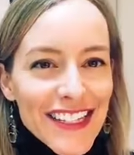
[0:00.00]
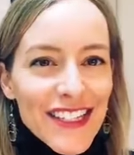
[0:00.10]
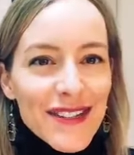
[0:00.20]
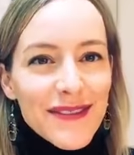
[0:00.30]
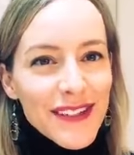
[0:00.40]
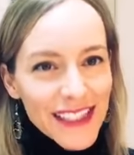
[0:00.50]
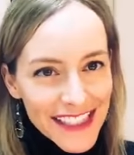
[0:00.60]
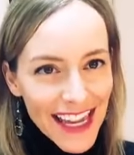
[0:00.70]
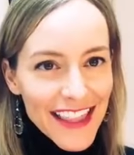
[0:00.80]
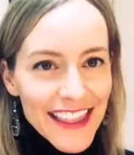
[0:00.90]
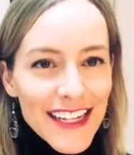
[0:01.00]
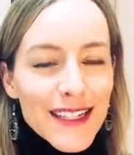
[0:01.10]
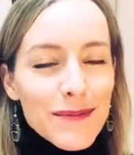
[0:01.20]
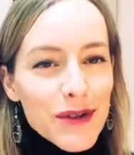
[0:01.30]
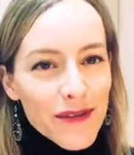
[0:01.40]
Just really get
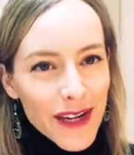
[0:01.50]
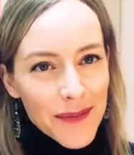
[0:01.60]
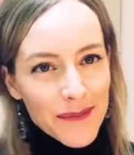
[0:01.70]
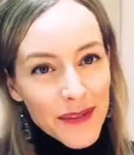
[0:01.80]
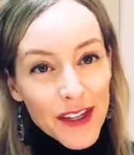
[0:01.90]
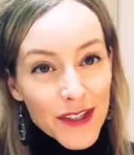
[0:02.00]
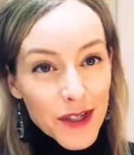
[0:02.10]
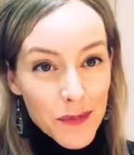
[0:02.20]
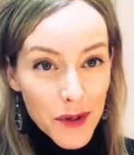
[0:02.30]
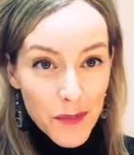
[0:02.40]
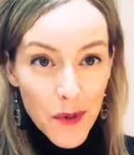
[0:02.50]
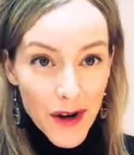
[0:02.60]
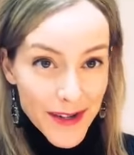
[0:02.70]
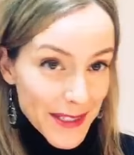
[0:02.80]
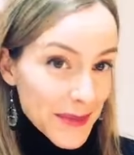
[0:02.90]
things moving. Super
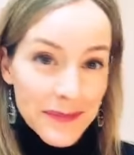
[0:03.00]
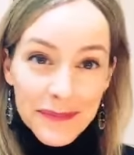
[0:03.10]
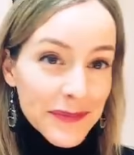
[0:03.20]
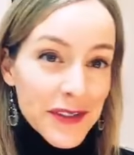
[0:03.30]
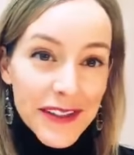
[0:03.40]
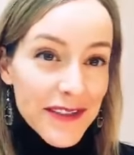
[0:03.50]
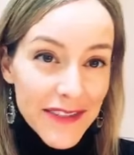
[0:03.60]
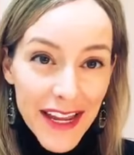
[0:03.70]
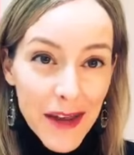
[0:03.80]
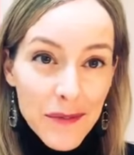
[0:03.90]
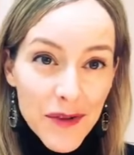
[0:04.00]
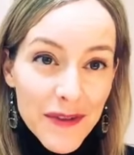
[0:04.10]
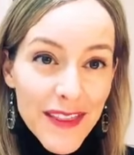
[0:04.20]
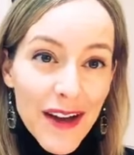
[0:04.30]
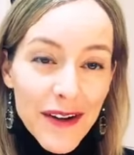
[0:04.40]
important. Your lymph can't move
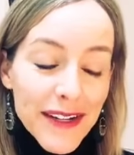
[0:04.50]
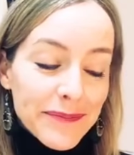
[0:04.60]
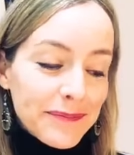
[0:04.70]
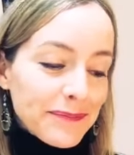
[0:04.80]
without it.